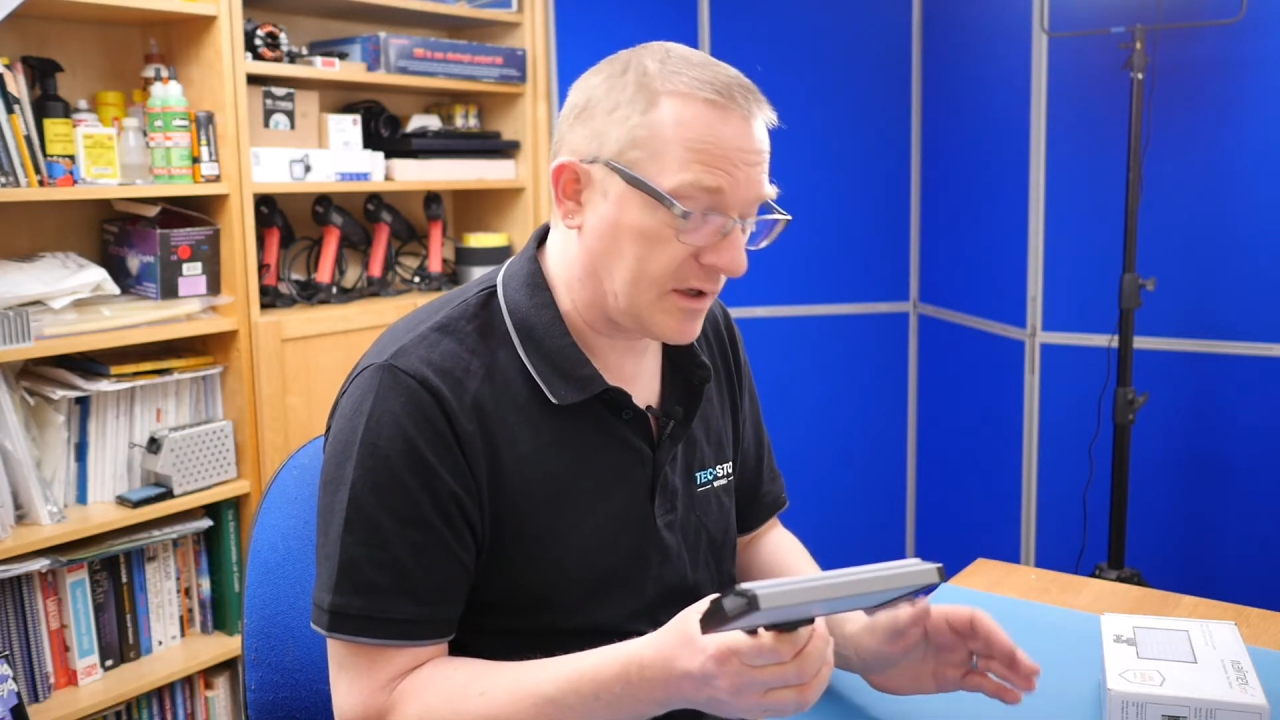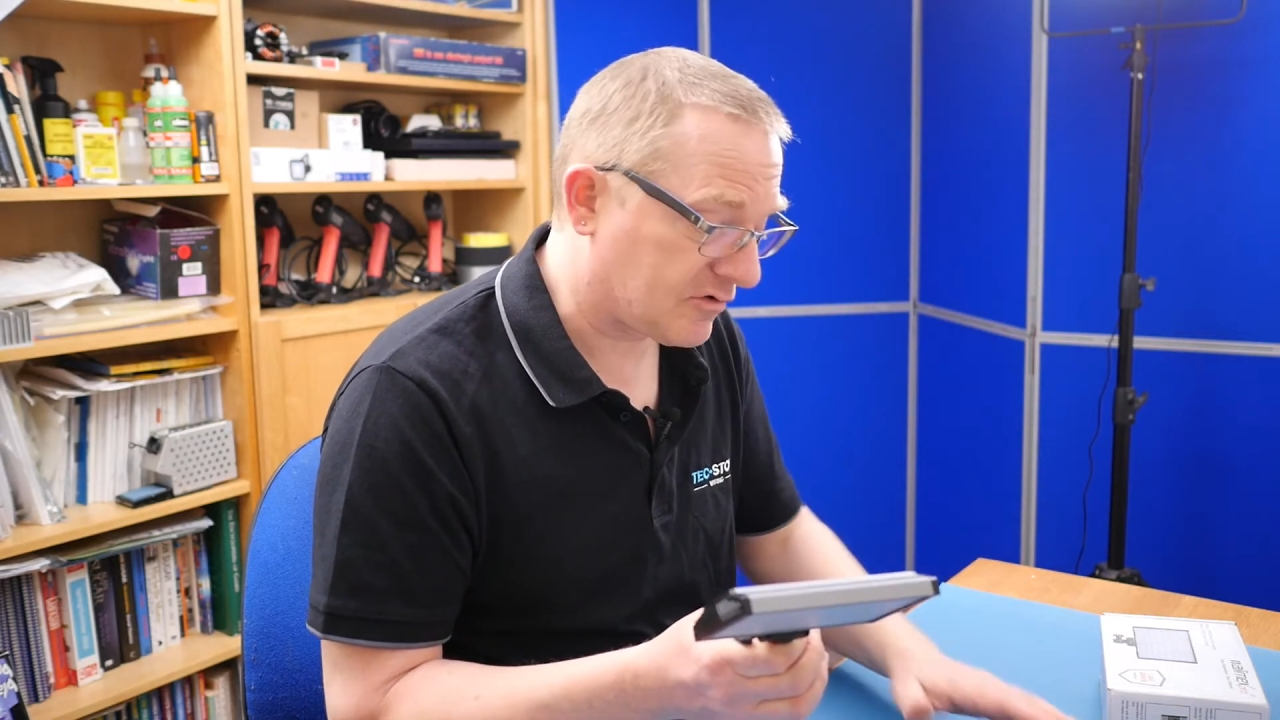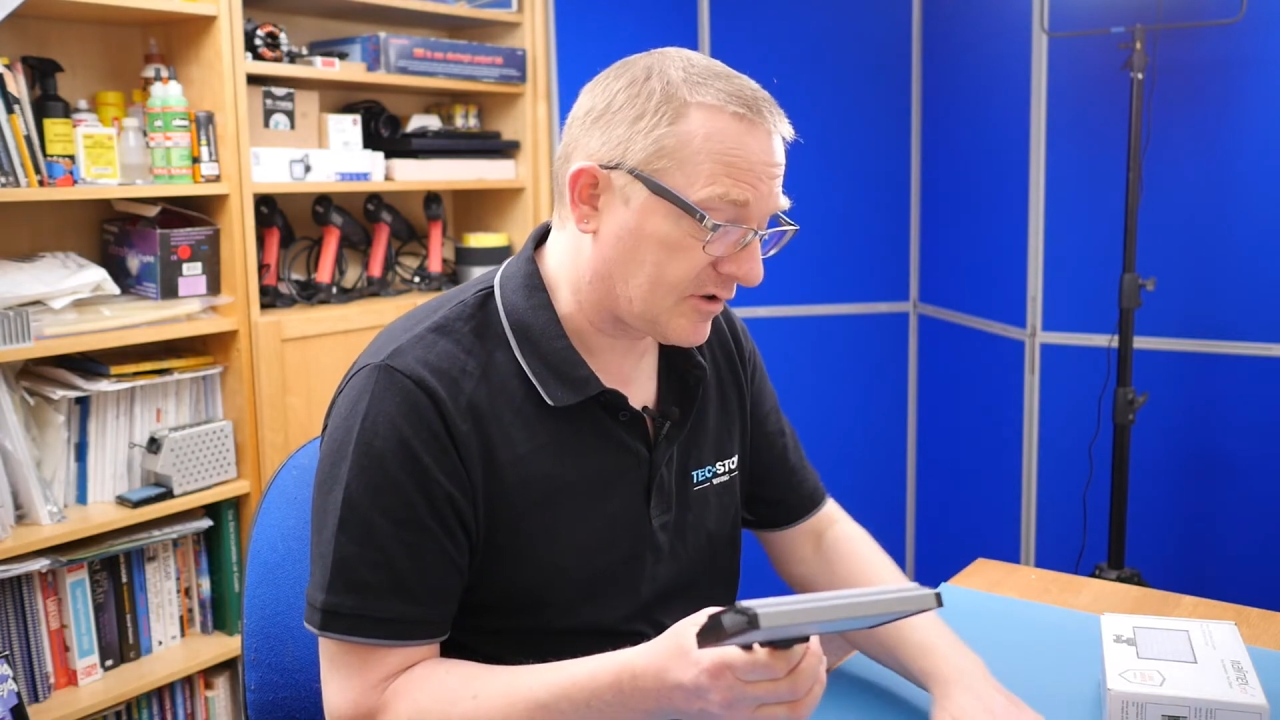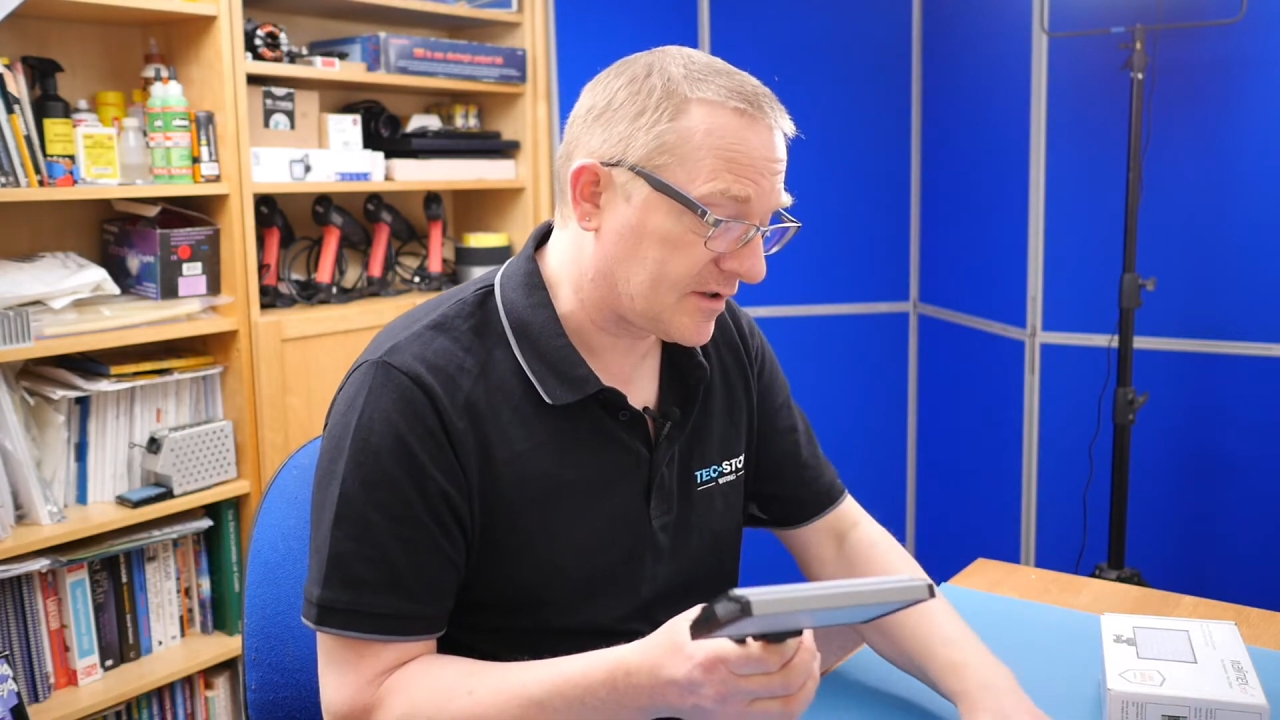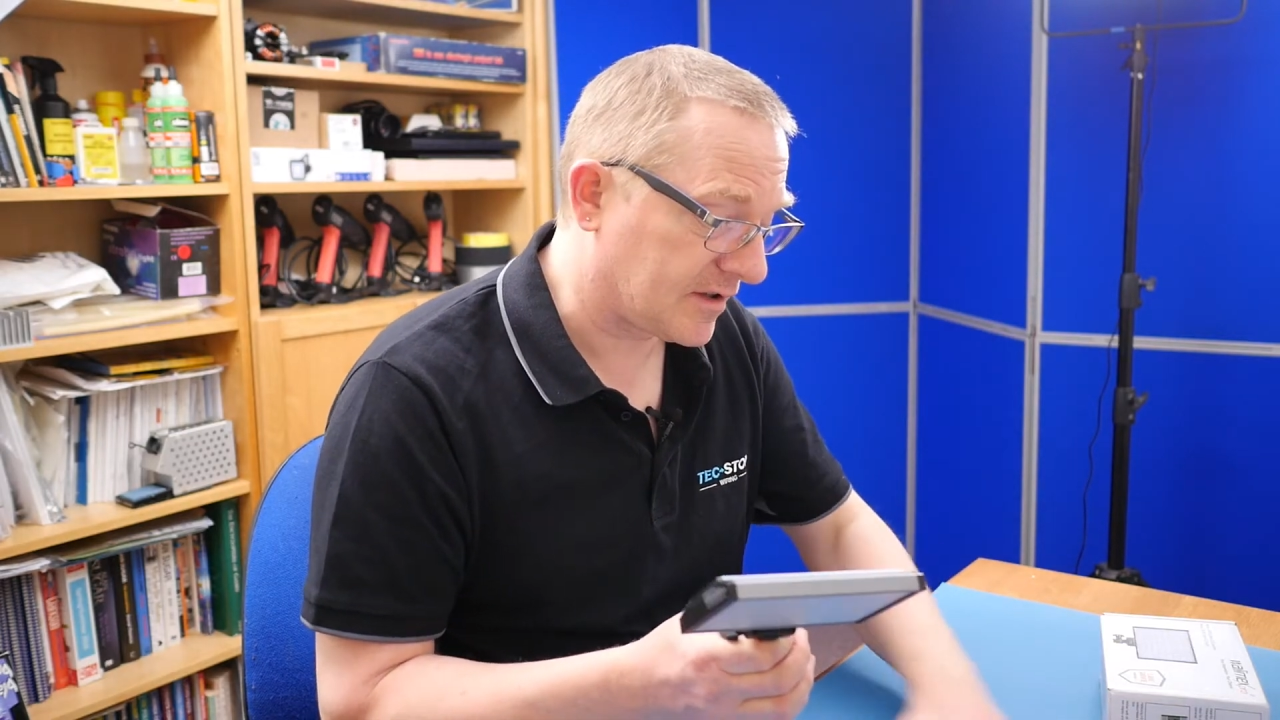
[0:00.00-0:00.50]

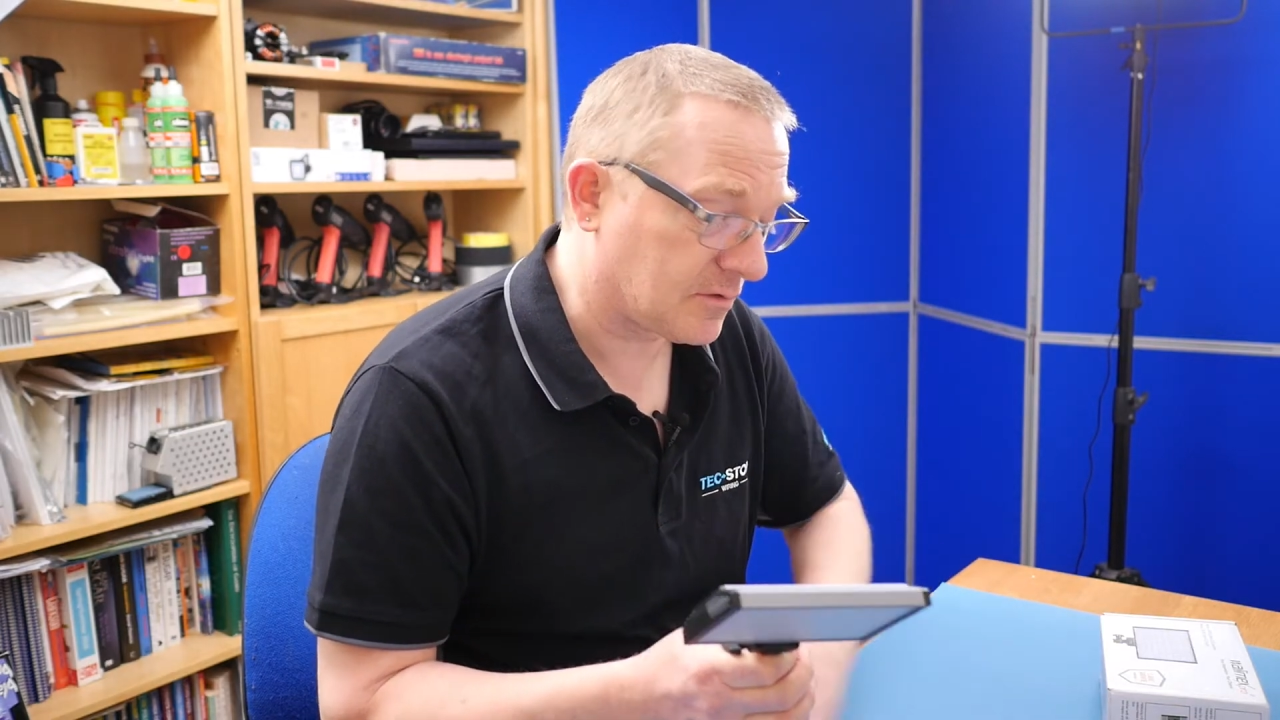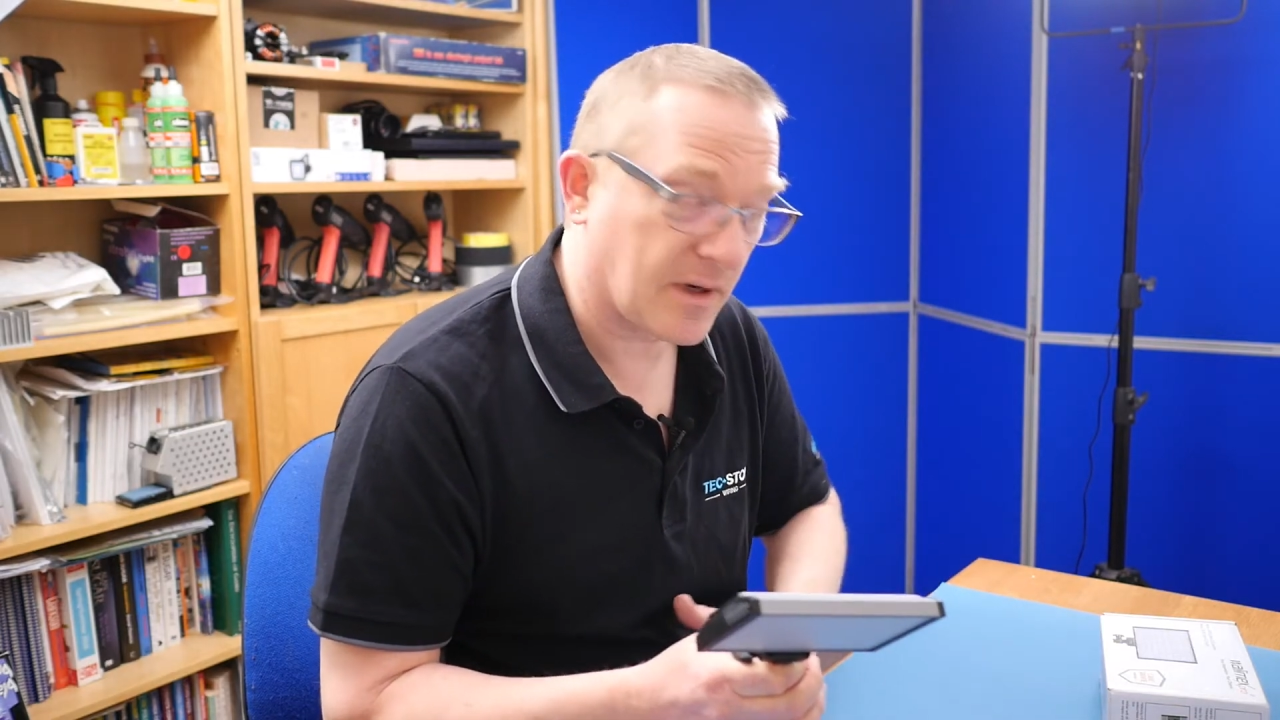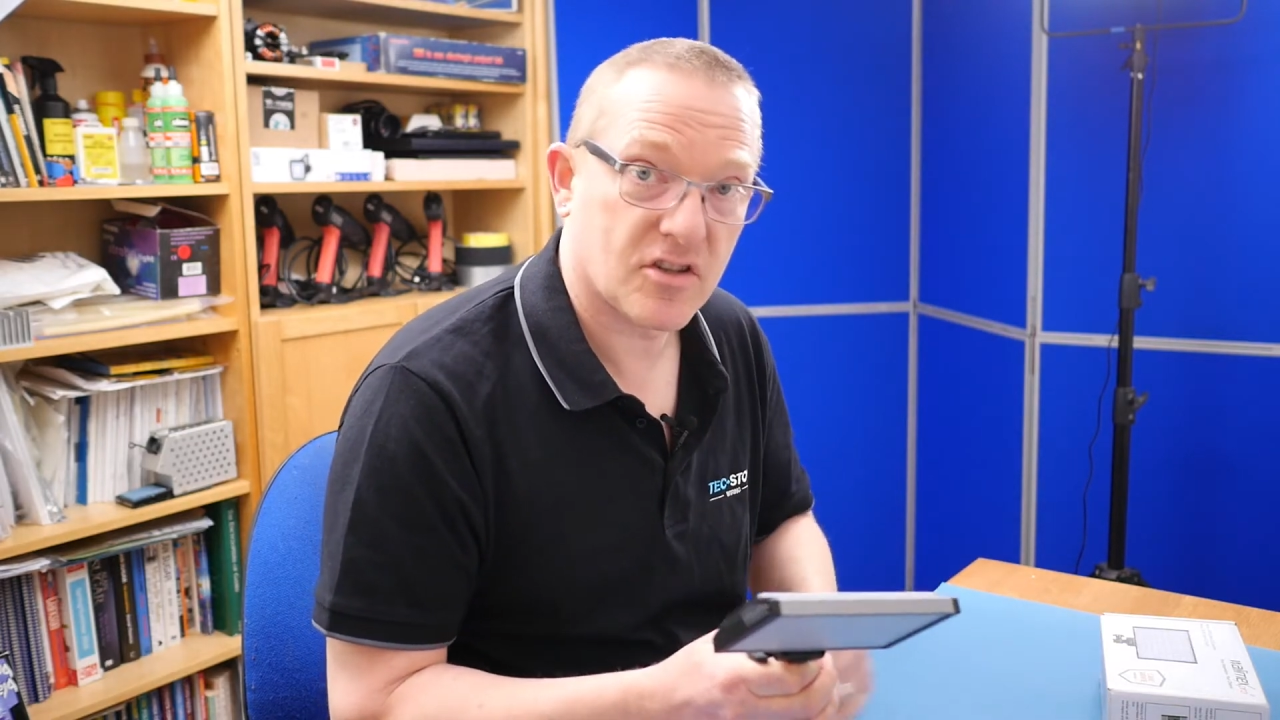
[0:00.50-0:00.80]
interesting to